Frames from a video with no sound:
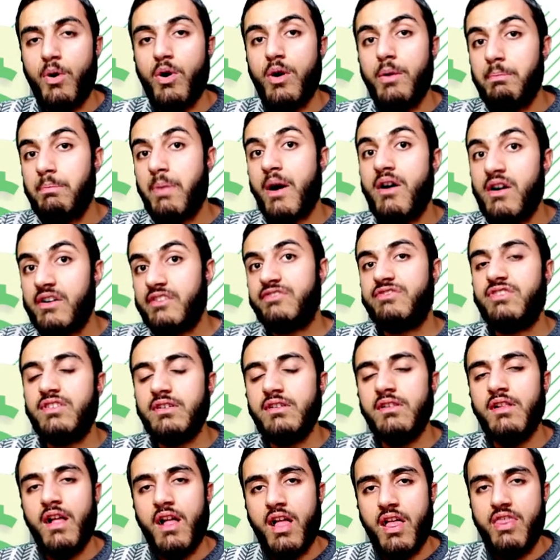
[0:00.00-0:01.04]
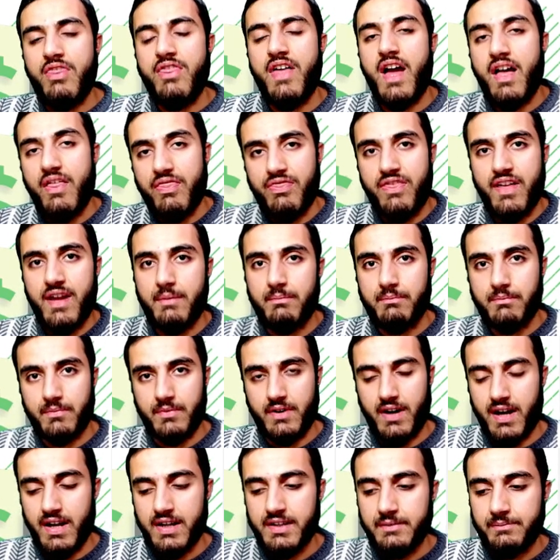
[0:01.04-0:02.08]
more powerful than them
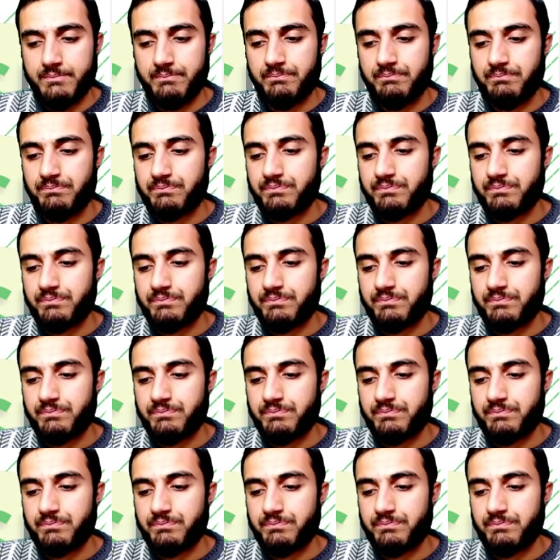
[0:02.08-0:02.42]
right